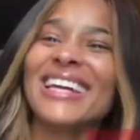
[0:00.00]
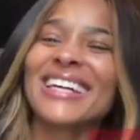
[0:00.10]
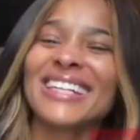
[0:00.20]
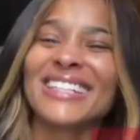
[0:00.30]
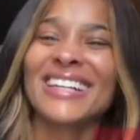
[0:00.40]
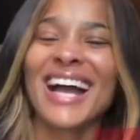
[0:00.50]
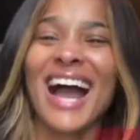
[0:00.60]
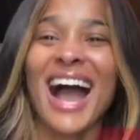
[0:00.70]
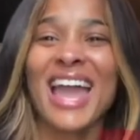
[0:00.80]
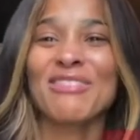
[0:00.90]
it says,
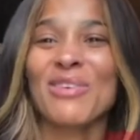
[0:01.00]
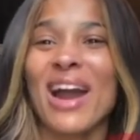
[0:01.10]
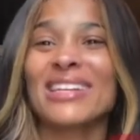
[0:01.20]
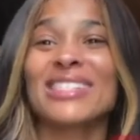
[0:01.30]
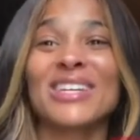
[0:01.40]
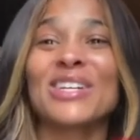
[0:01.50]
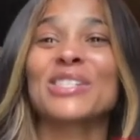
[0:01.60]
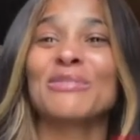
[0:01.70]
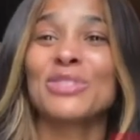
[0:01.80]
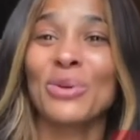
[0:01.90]
Fear not the
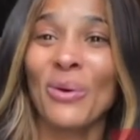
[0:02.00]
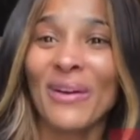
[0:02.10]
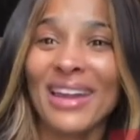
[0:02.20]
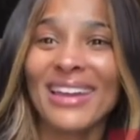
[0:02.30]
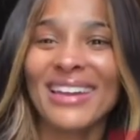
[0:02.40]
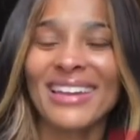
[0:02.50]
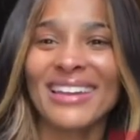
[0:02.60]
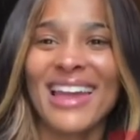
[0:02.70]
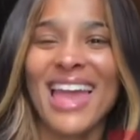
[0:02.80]
imaginations against thee,